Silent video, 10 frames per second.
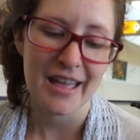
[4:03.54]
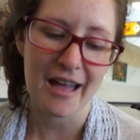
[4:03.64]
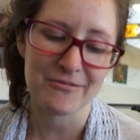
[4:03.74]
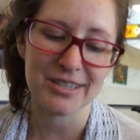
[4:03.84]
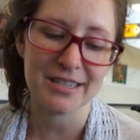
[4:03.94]

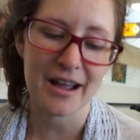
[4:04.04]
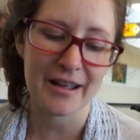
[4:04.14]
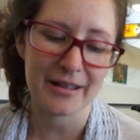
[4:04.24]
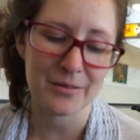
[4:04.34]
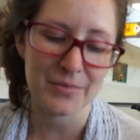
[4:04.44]
every
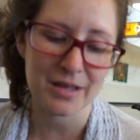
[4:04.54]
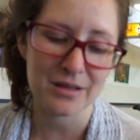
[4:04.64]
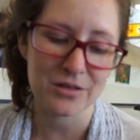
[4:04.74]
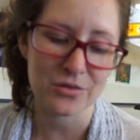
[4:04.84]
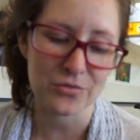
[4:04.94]
time
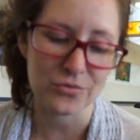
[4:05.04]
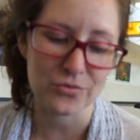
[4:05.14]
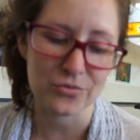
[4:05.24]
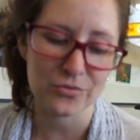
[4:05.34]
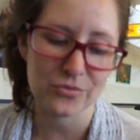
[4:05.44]

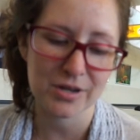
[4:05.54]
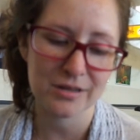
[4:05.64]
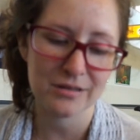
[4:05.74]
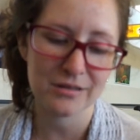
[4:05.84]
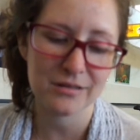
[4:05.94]
you
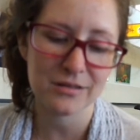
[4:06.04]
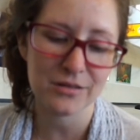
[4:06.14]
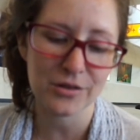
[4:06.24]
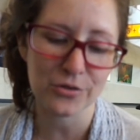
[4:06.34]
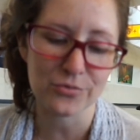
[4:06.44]

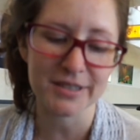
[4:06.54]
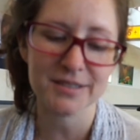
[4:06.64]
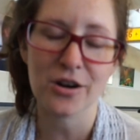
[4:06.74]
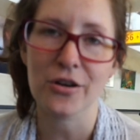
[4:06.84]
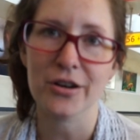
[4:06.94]

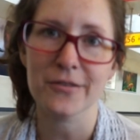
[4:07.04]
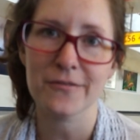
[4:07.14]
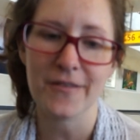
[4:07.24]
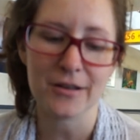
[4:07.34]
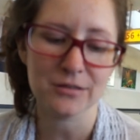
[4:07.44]
return a
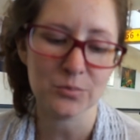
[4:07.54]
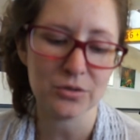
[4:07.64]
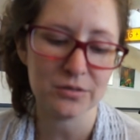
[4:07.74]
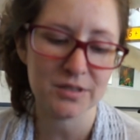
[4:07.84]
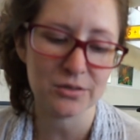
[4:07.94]

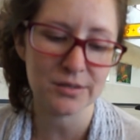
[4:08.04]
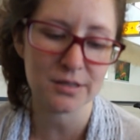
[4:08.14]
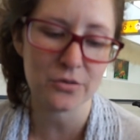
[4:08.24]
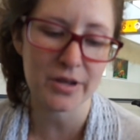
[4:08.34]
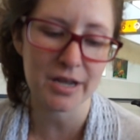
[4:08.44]
foundable to its
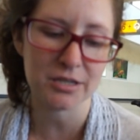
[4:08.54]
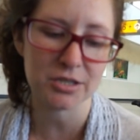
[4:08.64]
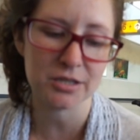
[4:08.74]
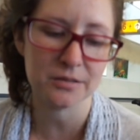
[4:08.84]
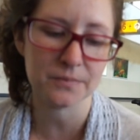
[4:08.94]

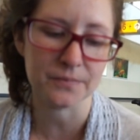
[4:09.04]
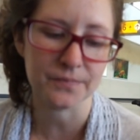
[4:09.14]
location.